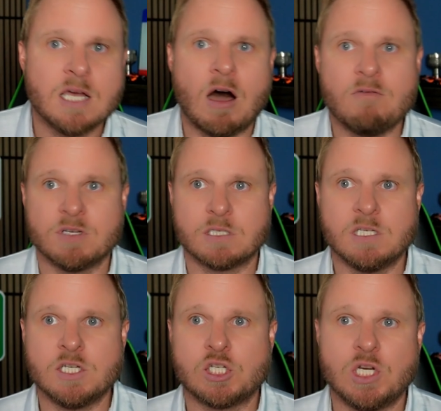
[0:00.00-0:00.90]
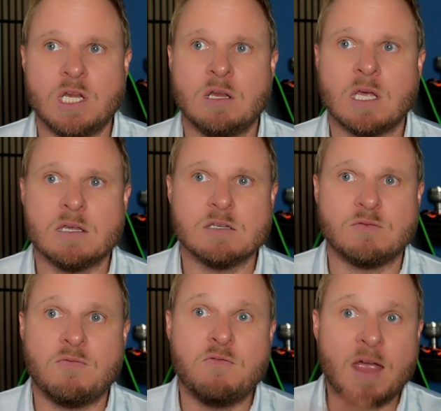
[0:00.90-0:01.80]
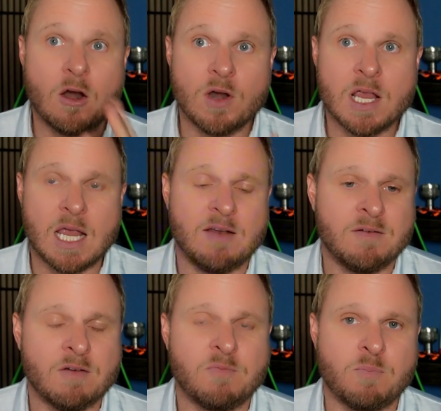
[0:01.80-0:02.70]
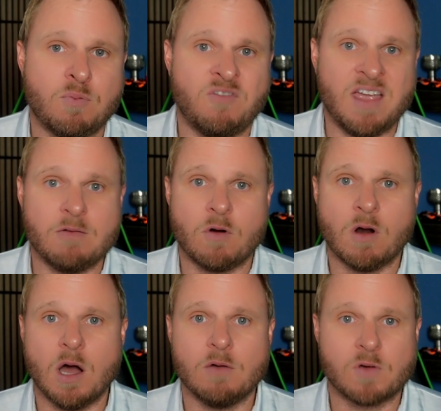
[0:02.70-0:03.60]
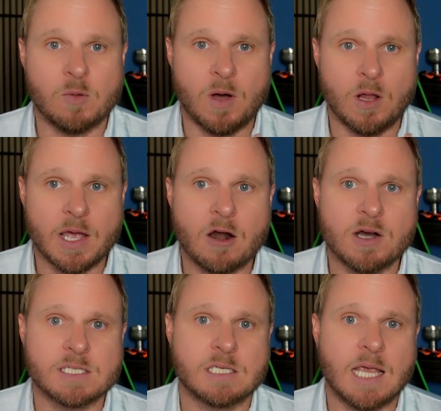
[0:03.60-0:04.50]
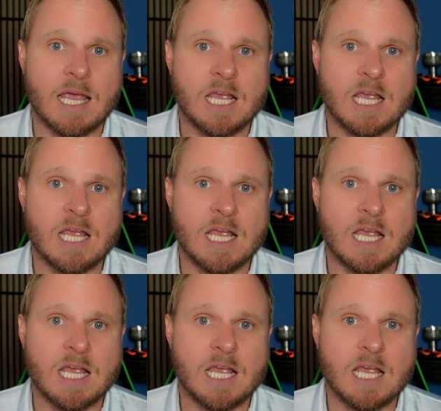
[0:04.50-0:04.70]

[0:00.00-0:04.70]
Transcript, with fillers: Obviously, she is very in favor of Kamala Harris and